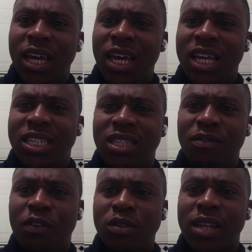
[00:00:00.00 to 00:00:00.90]
It
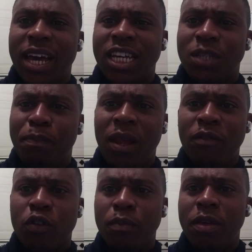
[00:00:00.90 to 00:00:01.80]
feels like he's playing
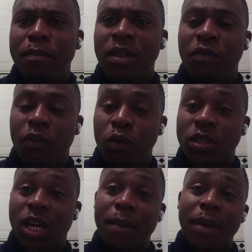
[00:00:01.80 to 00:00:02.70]
from the midfield
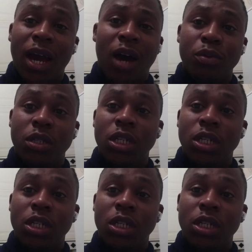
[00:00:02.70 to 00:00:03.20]
coming out,